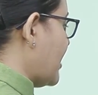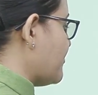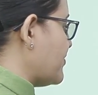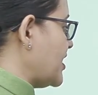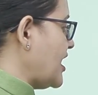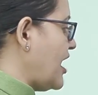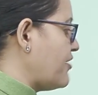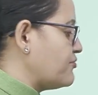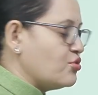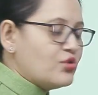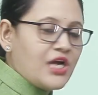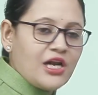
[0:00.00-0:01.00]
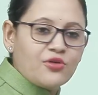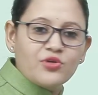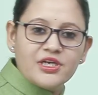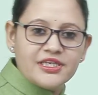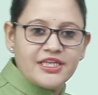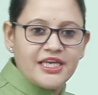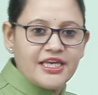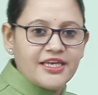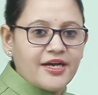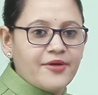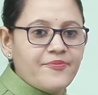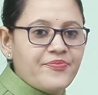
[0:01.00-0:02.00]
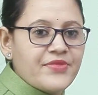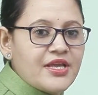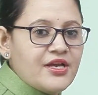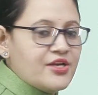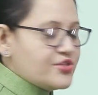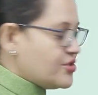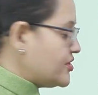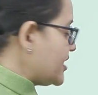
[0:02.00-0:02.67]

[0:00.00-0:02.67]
and we have to calculate the area. So